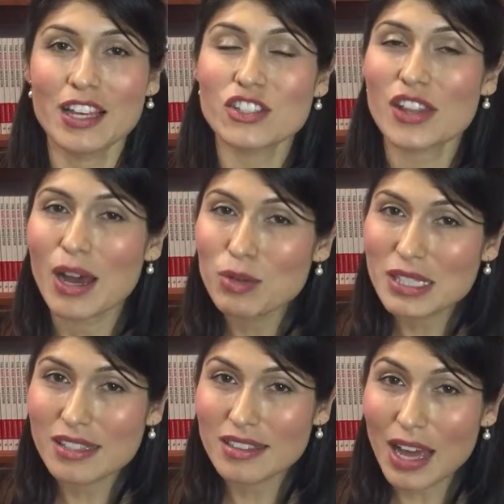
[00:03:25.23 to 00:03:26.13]
So that
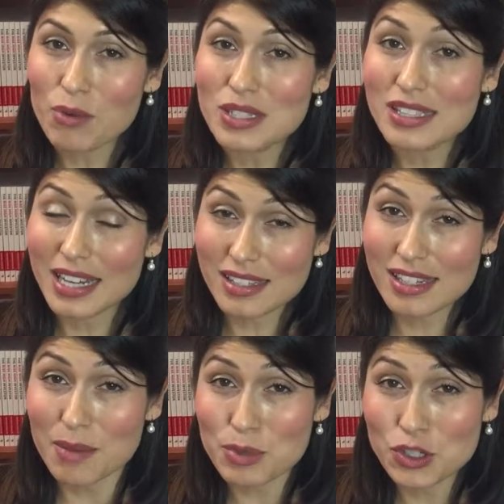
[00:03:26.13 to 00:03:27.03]
was
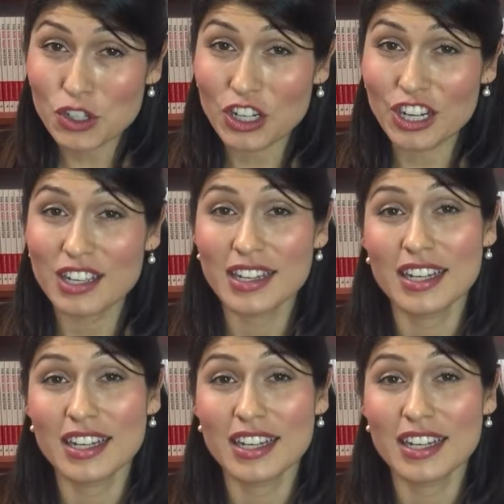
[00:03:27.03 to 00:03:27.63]
lesson number 2.